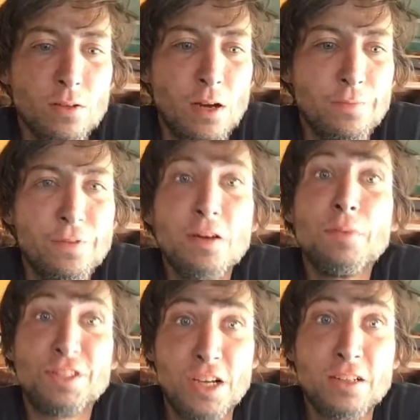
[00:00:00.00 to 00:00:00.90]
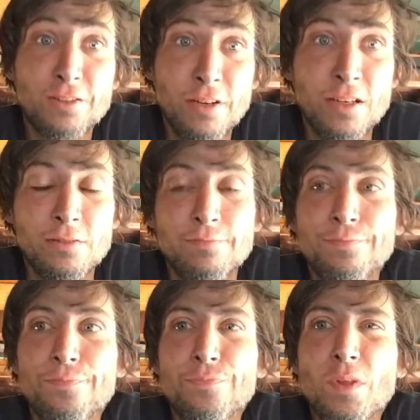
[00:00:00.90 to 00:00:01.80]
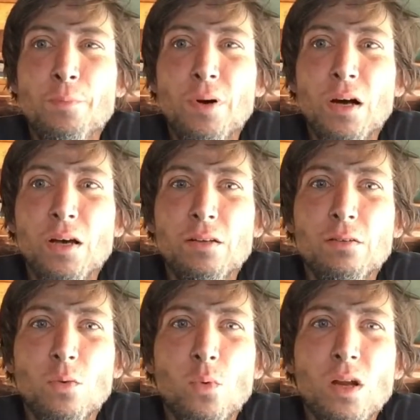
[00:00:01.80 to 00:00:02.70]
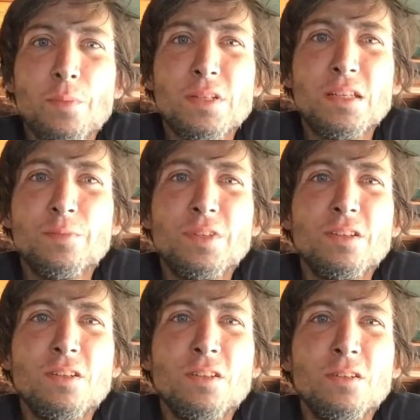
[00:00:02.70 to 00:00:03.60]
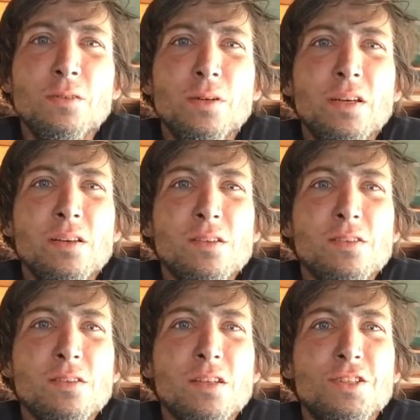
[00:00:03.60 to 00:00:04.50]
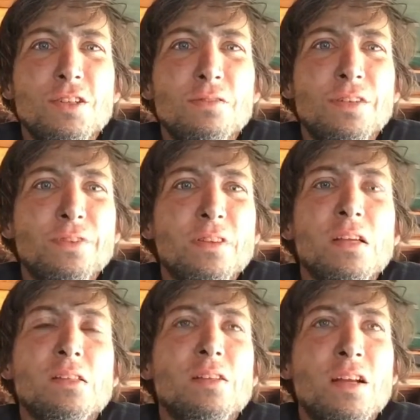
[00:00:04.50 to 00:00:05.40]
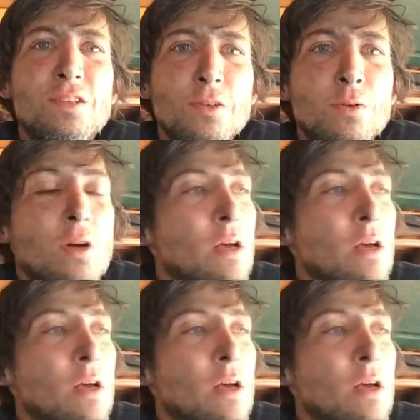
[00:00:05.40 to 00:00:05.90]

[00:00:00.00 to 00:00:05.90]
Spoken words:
I'm very much on grid, but what I'm attempting to do is show different things that I do.